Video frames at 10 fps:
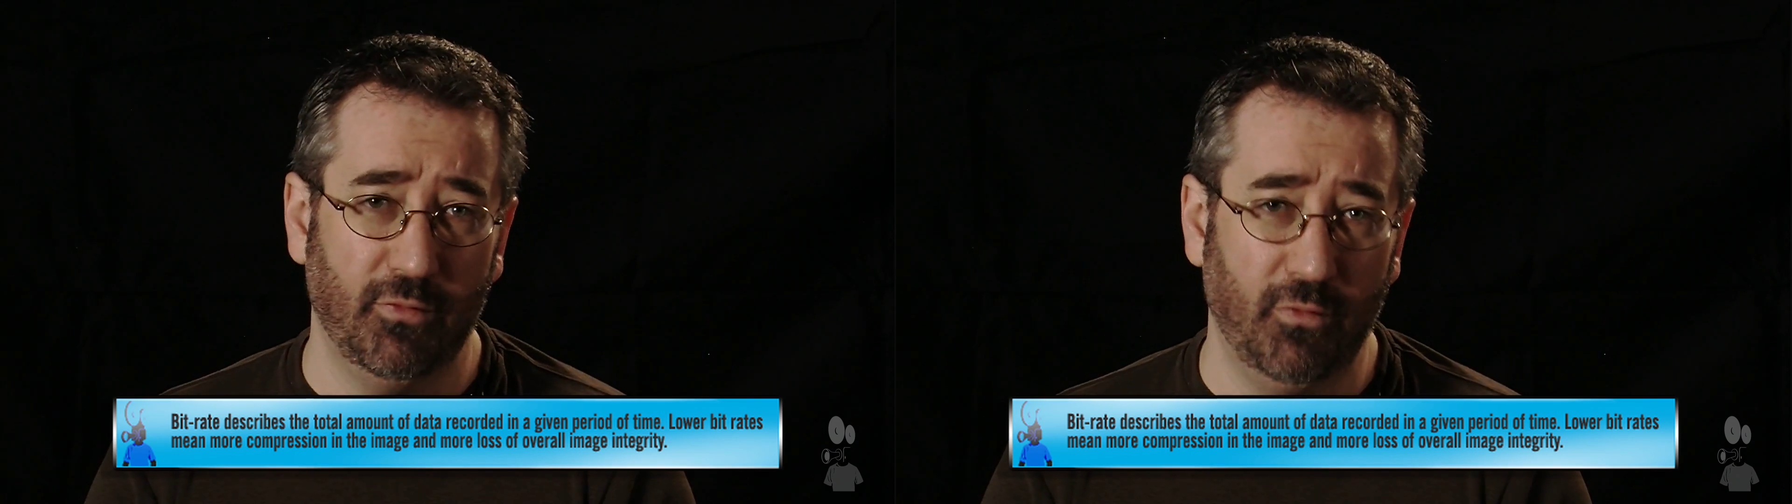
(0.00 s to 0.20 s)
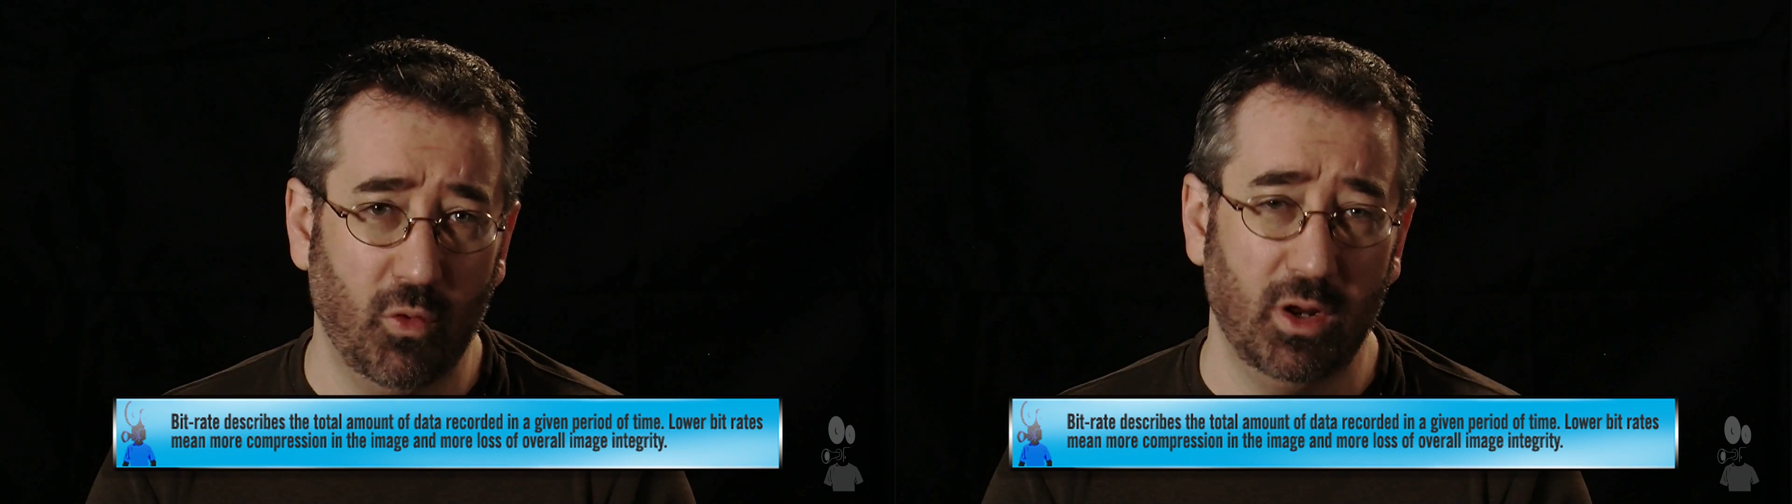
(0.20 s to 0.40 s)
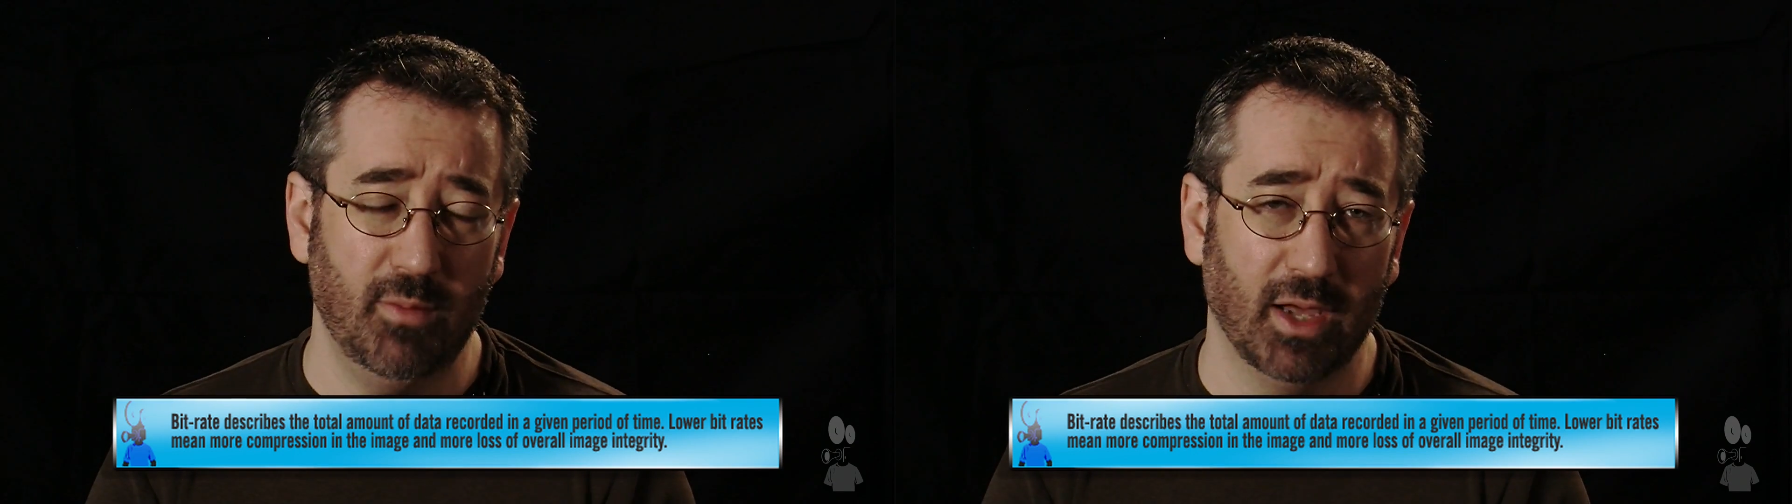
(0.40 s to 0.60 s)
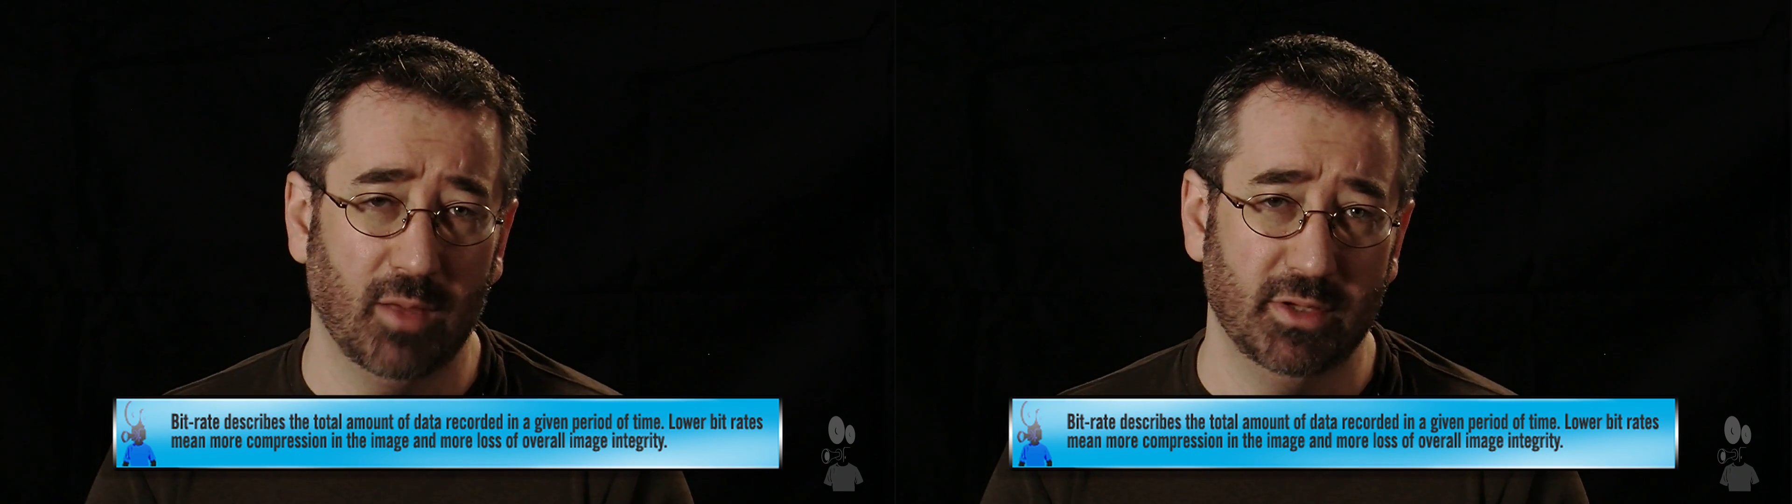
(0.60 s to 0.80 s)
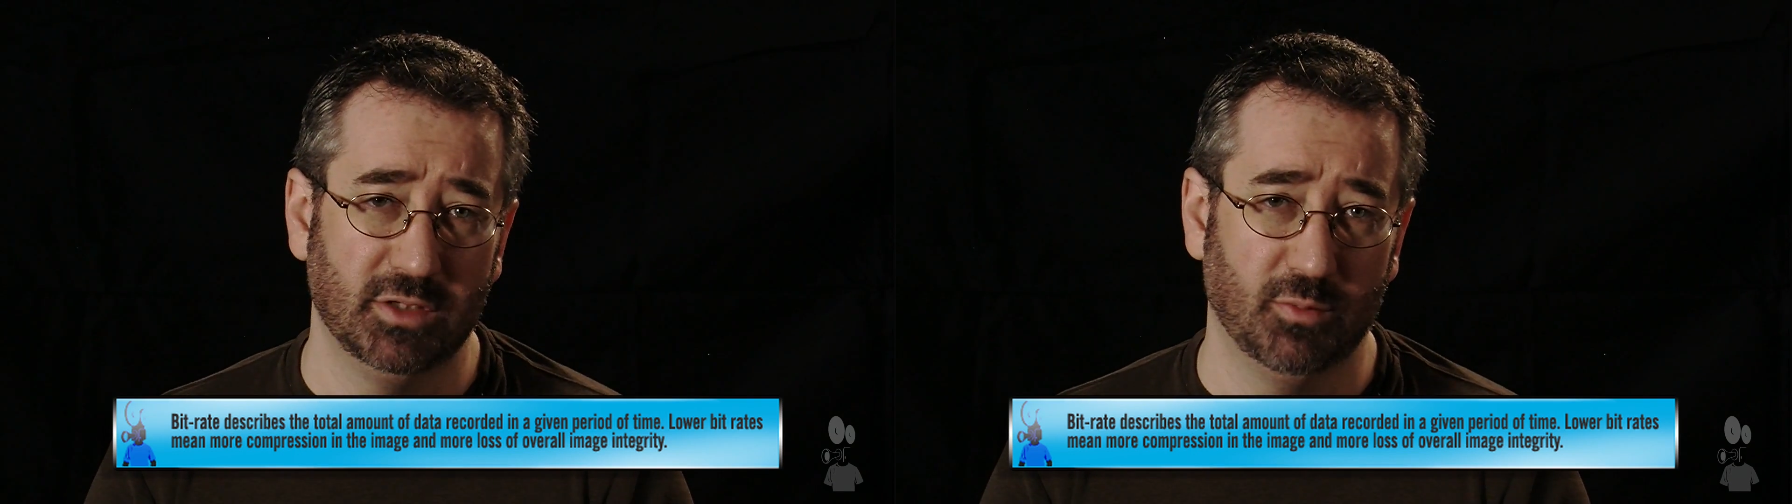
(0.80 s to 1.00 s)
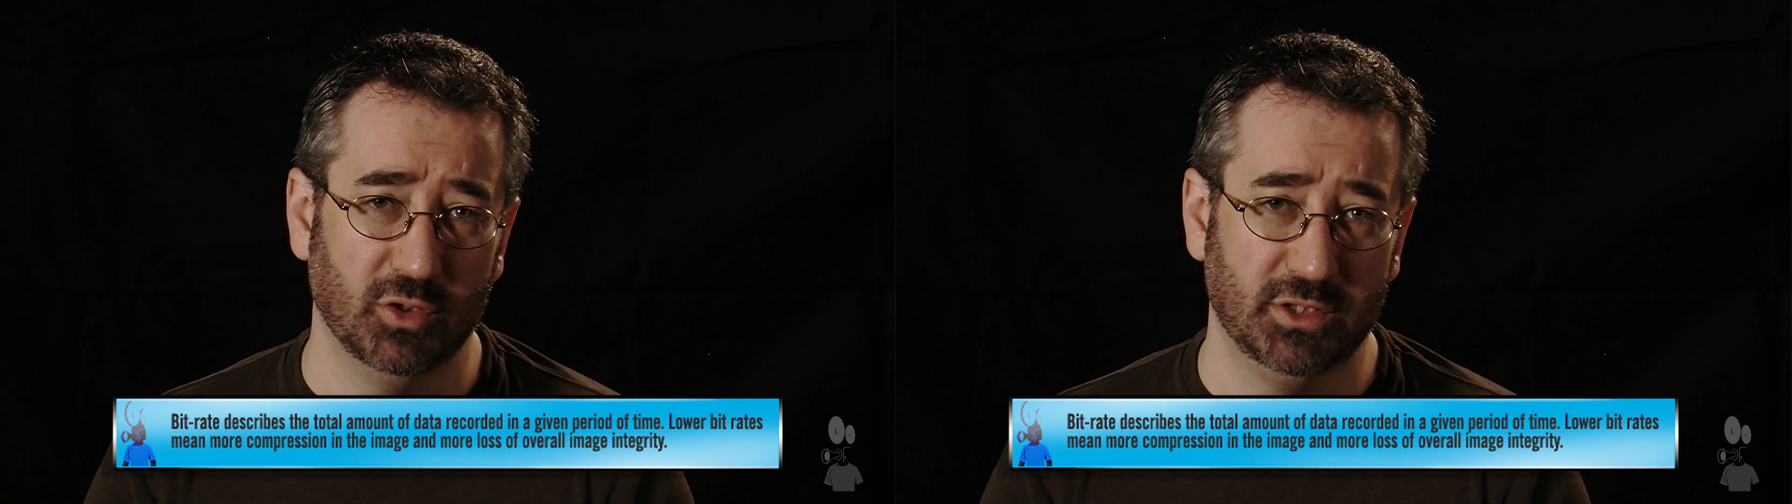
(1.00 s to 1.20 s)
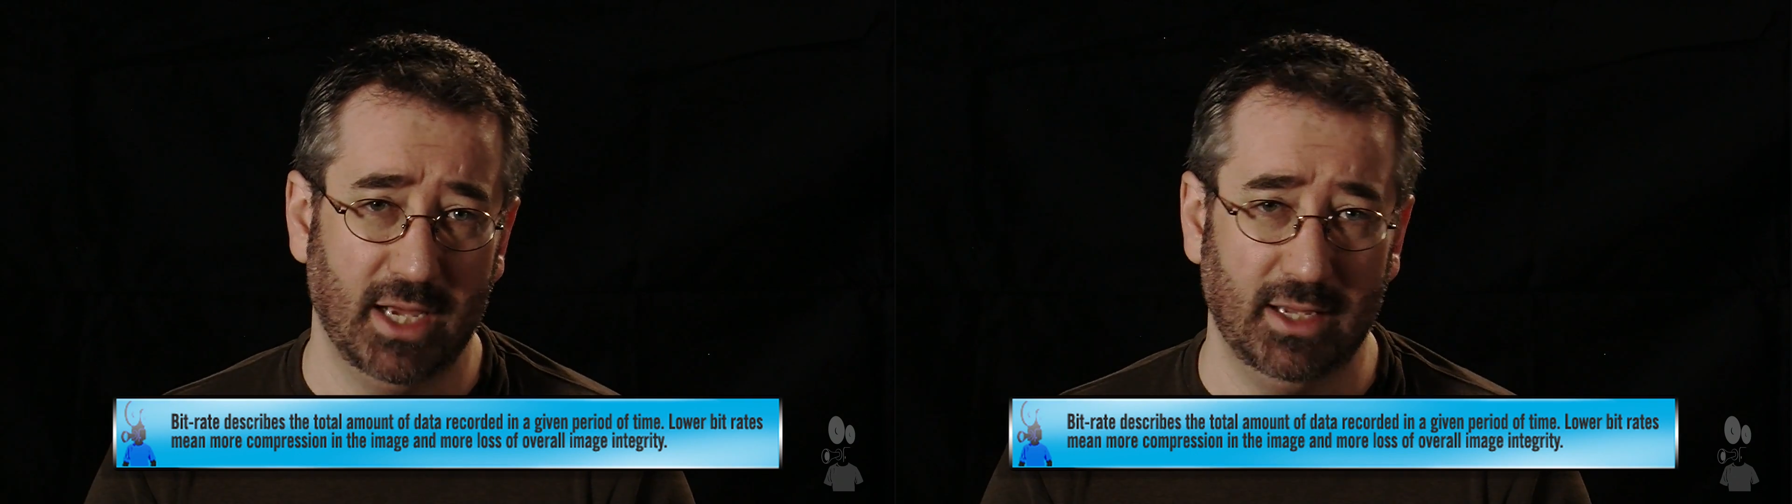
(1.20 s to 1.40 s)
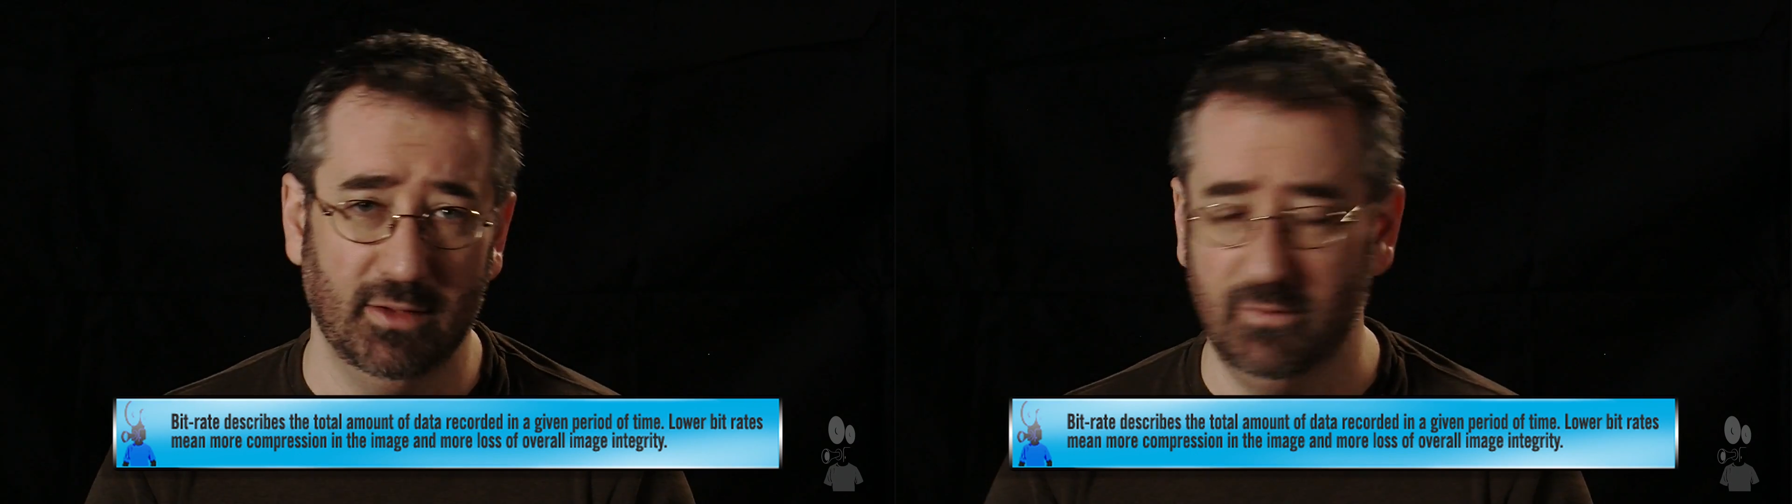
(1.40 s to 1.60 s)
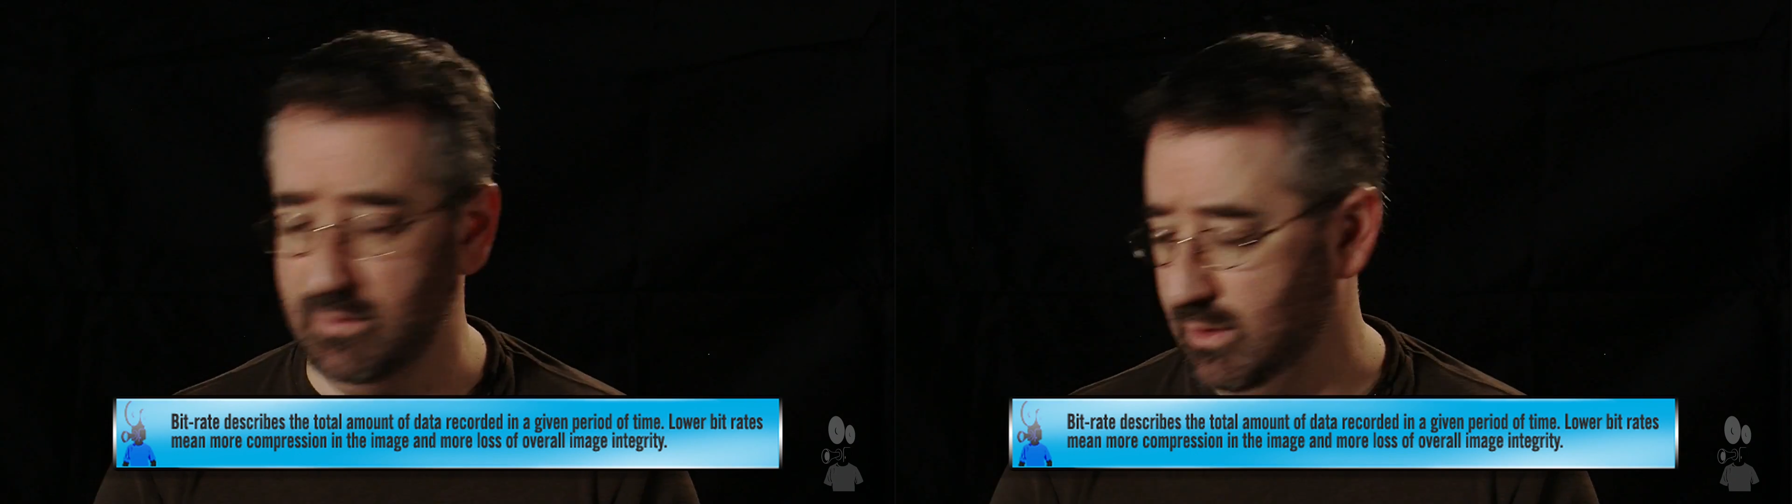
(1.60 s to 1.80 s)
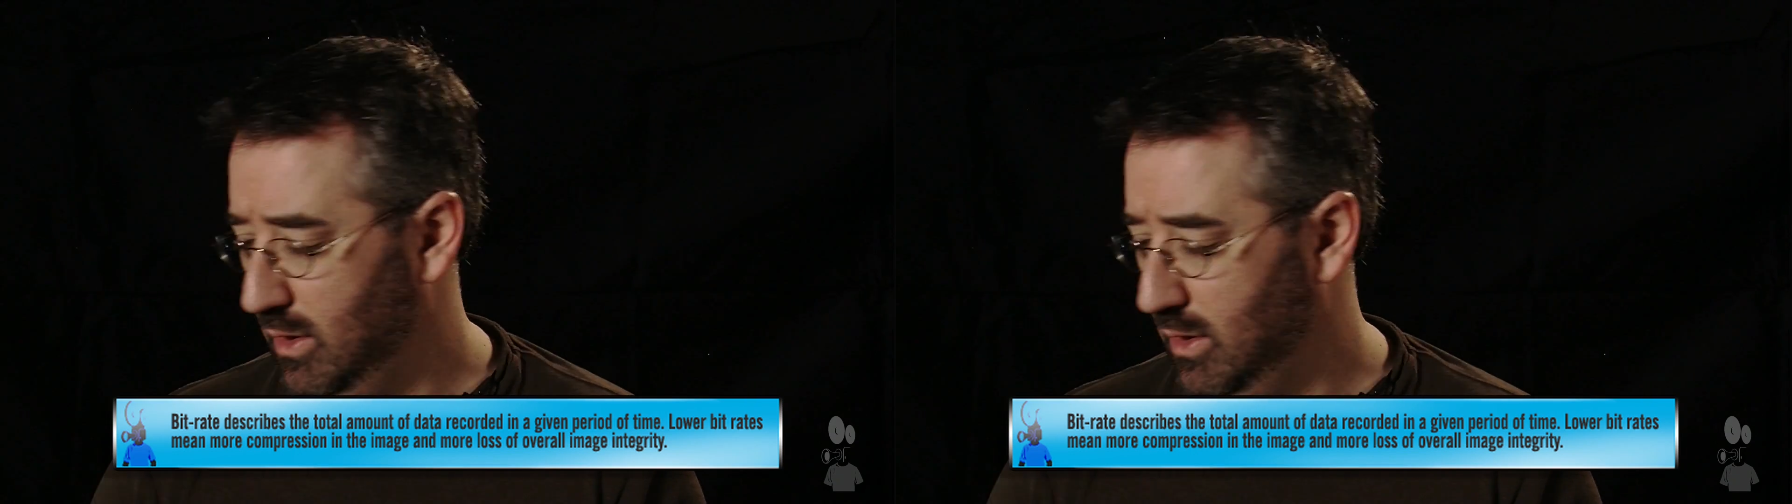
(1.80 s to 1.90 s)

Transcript: 40 megabits per second,